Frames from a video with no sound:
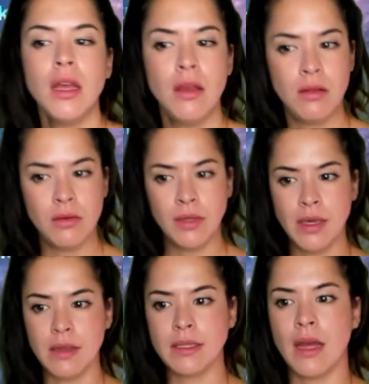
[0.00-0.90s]
Hello,
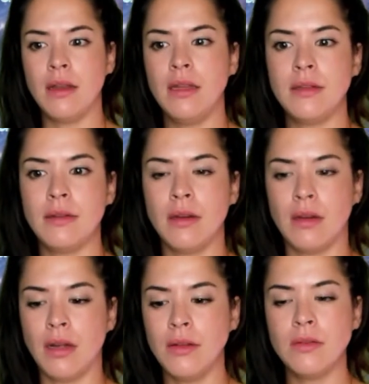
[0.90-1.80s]
yes. I need to
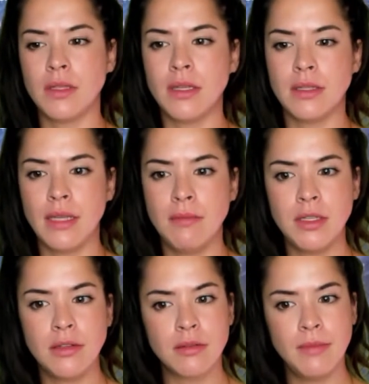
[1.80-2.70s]
use the same
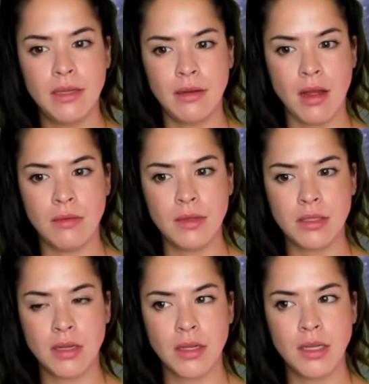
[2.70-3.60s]
gentleman I was
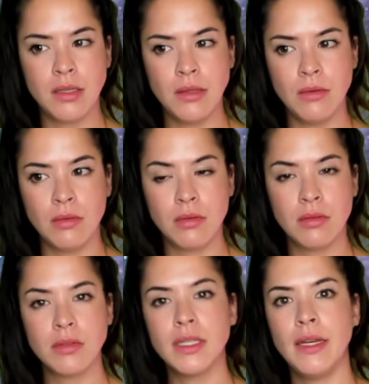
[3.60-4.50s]
talking to
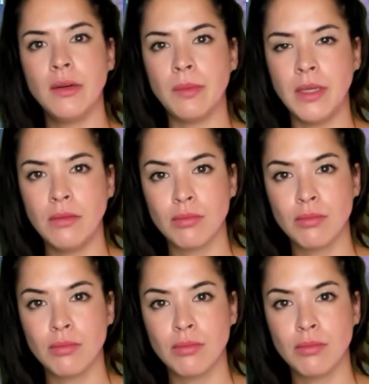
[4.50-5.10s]
help me.